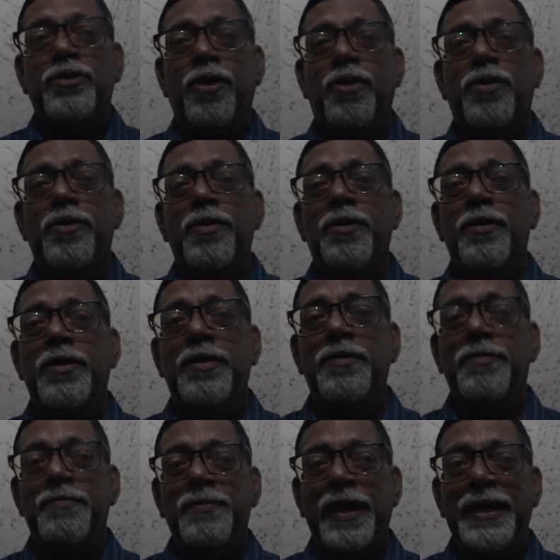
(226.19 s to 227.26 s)
So
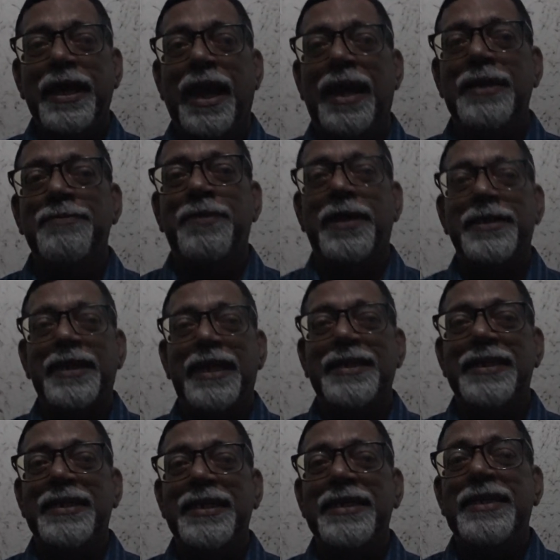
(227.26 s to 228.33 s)
very hard work that
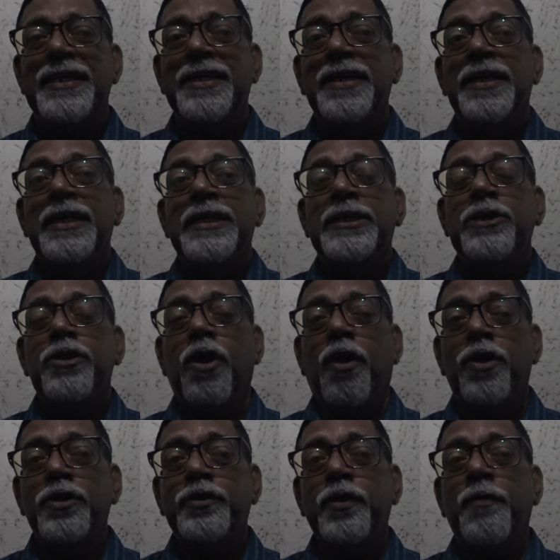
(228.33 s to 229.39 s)
he did. He
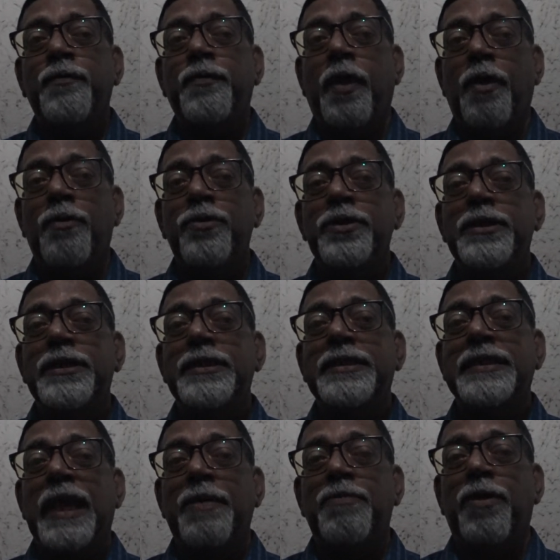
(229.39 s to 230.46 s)
also found
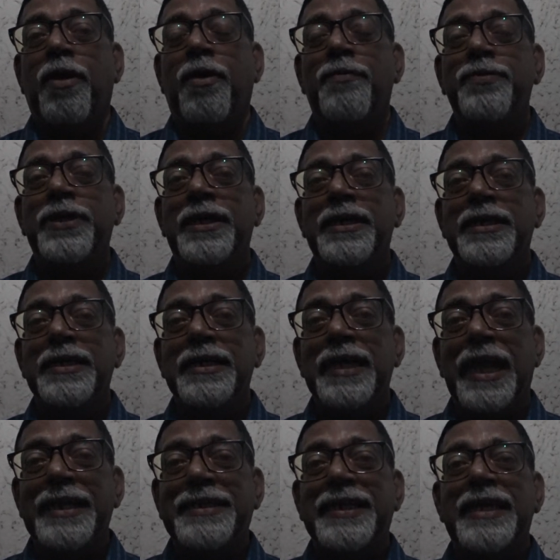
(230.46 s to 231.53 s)
some of the
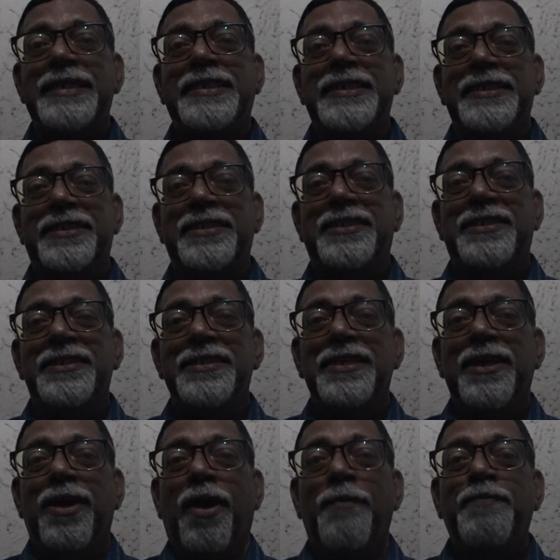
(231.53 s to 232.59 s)
addresses
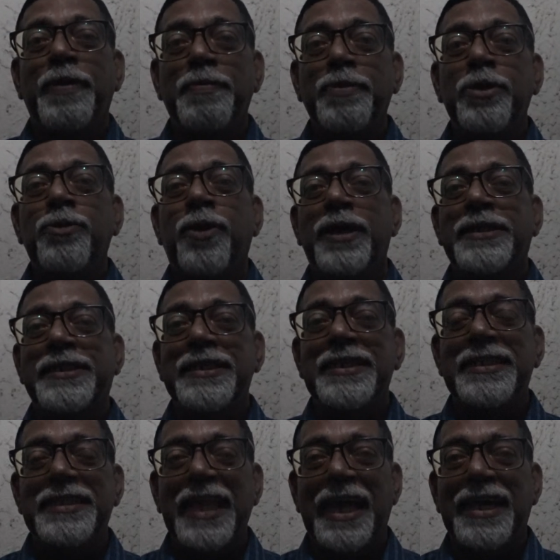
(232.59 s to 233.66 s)
of people who are
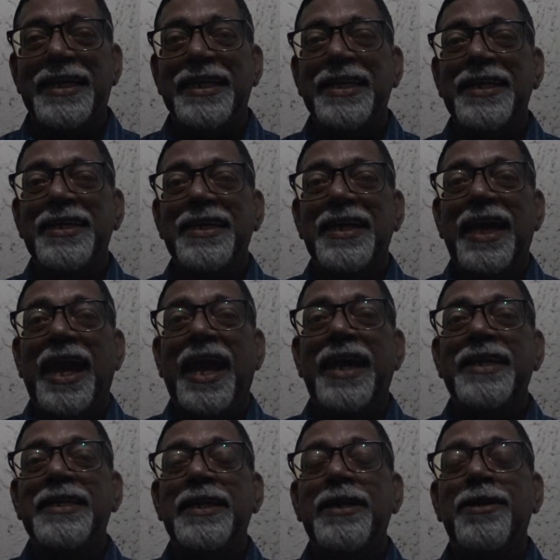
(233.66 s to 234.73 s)
still there,
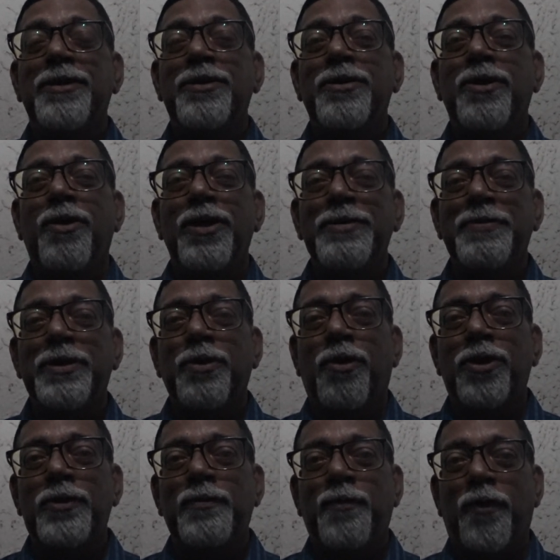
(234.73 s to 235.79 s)
and even
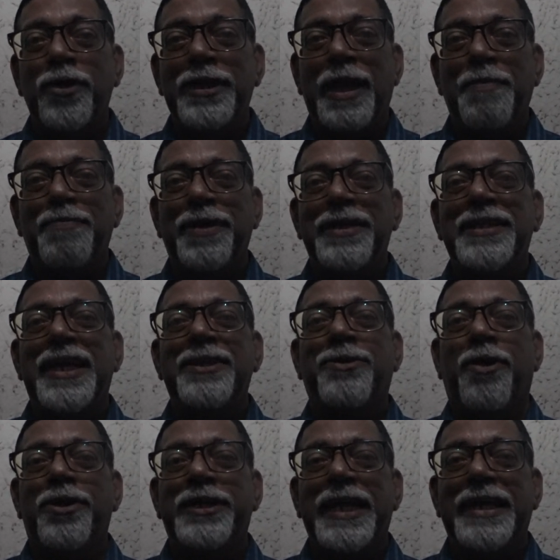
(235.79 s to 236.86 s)
old phone numbers, and
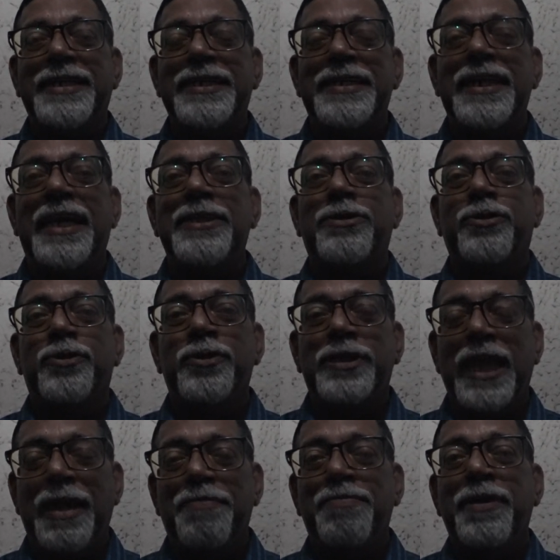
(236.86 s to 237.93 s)
contacted, and through
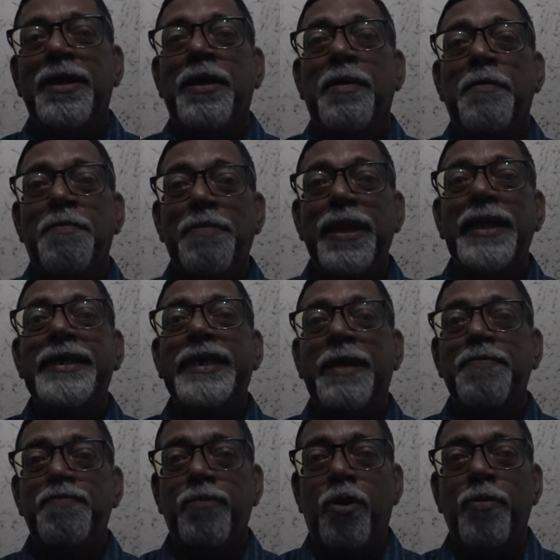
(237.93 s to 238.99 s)
them built
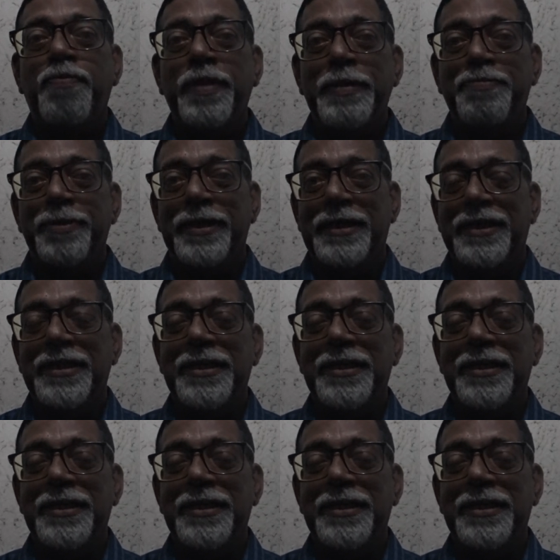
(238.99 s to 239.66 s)
up more people.